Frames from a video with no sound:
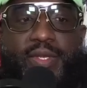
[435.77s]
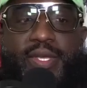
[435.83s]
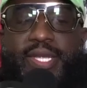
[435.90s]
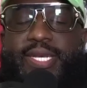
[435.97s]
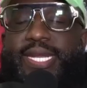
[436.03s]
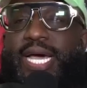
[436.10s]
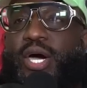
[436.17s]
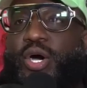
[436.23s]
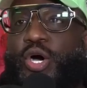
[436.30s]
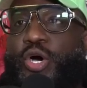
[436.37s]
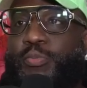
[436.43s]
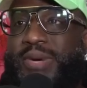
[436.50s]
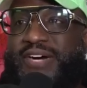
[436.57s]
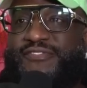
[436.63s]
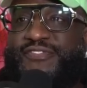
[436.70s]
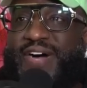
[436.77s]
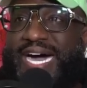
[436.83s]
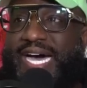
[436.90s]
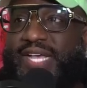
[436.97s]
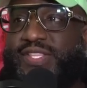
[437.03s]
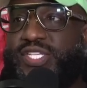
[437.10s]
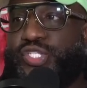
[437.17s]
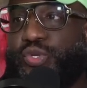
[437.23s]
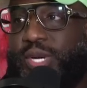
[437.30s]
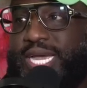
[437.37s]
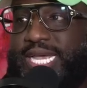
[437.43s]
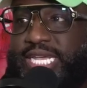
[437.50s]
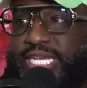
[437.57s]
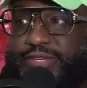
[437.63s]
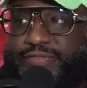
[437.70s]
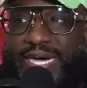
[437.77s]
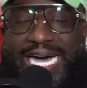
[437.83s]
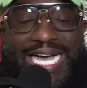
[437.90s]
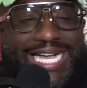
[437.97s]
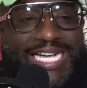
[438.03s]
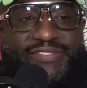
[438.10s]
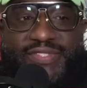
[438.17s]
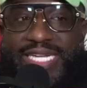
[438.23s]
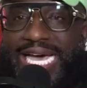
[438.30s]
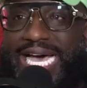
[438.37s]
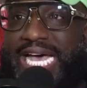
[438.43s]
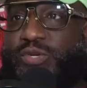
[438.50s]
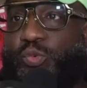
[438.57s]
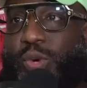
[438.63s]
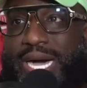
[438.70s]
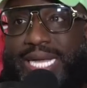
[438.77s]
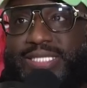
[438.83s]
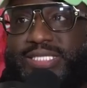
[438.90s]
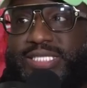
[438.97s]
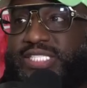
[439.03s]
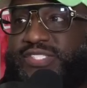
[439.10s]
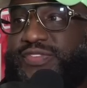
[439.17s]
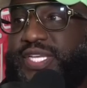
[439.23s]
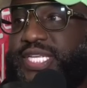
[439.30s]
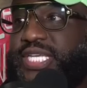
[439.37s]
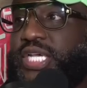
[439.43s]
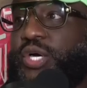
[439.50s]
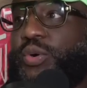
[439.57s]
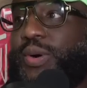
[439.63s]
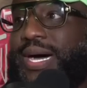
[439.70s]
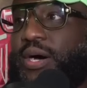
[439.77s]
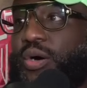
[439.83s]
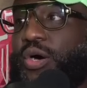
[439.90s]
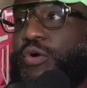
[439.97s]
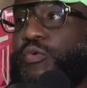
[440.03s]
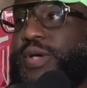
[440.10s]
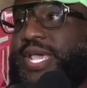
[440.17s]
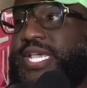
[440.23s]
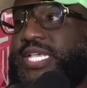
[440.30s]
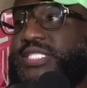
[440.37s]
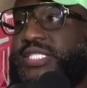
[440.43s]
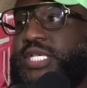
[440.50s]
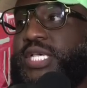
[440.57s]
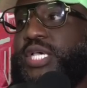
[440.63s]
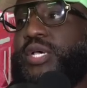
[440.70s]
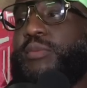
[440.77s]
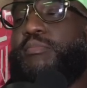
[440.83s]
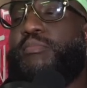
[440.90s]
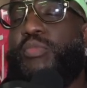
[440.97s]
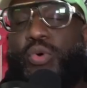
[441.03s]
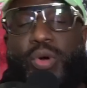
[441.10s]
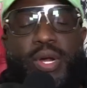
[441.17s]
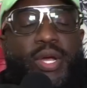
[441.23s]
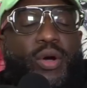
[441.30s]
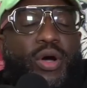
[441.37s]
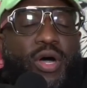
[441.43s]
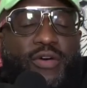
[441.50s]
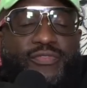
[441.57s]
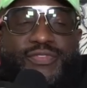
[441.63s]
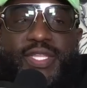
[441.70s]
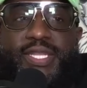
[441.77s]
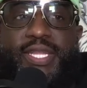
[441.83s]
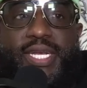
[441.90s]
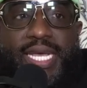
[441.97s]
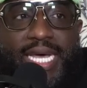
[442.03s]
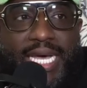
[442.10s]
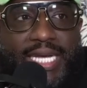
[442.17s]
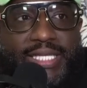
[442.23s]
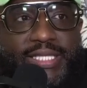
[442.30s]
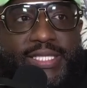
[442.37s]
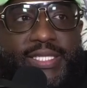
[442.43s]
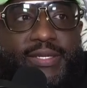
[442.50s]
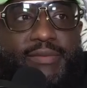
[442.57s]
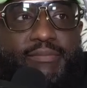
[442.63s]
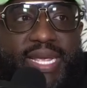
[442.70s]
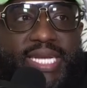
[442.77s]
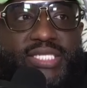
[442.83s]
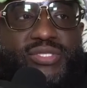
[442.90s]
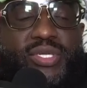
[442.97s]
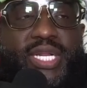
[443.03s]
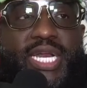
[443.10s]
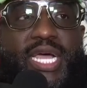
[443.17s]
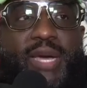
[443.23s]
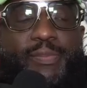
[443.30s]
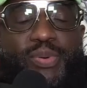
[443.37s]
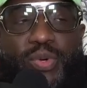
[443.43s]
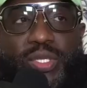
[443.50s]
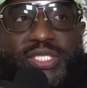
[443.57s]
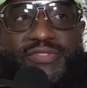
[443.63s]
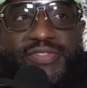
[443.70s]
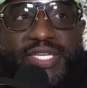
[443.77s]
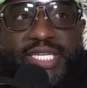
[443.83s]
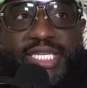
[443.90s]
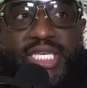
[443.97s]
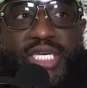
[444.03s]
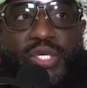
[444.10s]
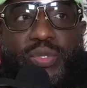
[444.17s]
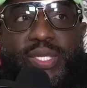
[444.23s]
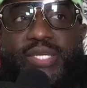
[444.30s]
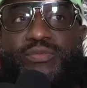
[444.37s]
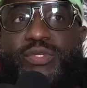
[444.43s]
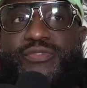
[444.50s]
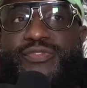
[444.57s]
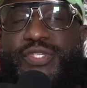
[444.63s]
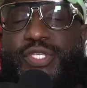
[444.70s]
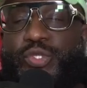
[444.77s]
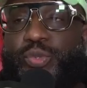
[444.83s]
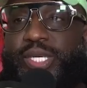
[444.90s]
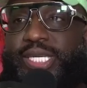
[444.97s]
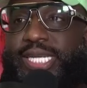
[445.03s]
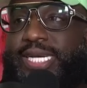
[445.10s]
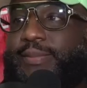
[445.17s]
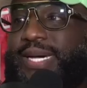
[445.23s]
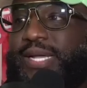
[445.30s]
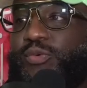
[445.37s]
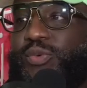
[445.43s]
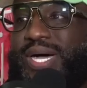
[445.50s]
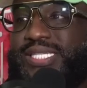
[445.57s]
now, on my father's grave, I have not watched this video. I always, more often than not, make sure that I pull the video and review it, and I might watch a